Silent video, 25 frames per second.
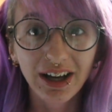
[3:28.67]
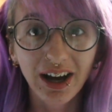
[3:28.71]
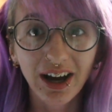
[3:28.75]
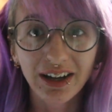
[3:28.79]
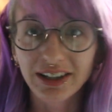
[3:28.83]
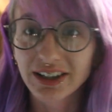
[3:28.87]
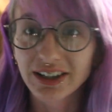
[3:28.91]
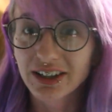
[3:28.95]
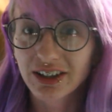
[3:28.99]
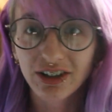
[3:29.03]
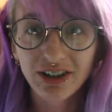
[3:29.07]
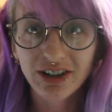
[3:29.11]

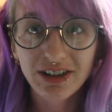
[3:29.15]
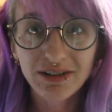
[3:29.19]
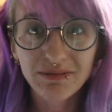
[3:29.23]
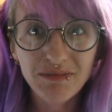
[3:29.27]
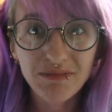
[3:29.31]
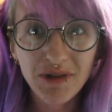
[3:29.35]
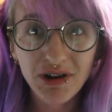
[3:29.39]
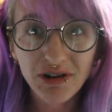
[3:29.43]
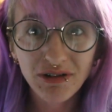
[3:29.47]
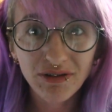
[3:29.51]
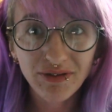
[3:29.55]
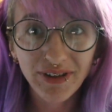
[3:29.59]
I
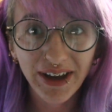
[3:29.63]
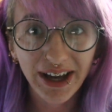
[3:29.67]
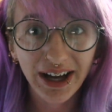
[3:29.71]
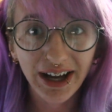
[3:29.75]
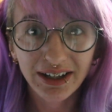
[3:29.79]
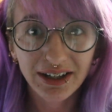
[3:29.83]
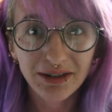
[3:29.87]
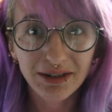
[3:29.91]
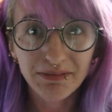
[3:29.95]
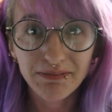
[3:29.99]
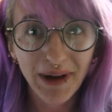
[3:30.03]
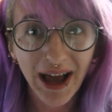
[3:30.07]
couldn't move it.
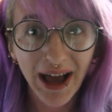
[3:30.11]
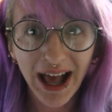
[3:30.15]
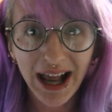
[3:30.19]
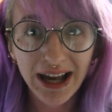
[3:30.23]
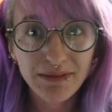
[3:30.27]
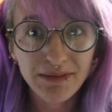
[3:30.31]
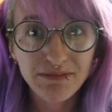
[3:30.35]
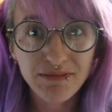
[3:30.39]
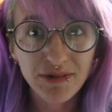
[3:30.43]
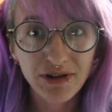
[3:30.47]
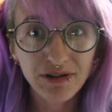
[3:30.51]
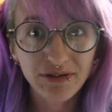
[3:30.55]
I could
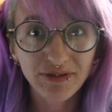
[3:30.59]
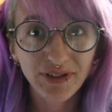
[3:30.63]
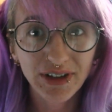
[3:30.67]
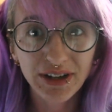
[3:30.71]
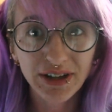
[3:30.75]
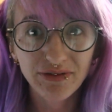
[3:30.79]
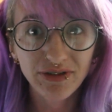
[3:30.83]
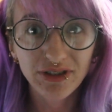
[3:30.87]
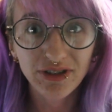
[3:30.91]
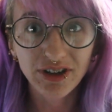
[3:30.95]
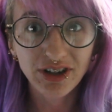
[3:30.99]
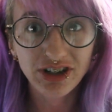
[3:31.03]
barely move
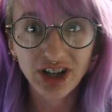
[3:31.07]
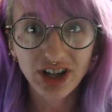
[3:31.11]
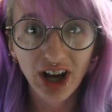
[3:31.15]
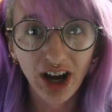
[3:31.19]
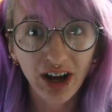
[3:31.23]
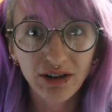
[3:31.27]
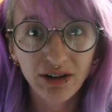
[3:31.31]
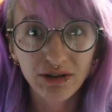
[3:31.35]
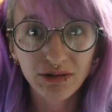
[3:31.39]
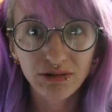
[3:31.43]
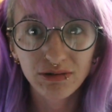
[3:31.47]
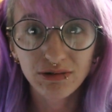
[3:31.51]
even the
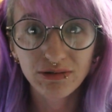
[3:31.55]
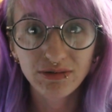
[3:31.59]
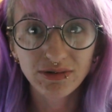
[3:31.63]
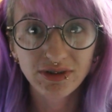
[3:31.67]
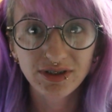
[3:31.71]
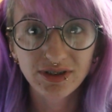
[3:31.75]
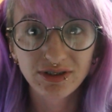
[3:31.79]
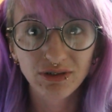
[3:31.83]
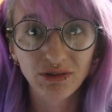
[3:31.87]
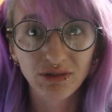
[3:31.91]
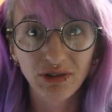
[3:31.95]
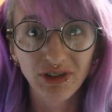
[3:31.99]
toes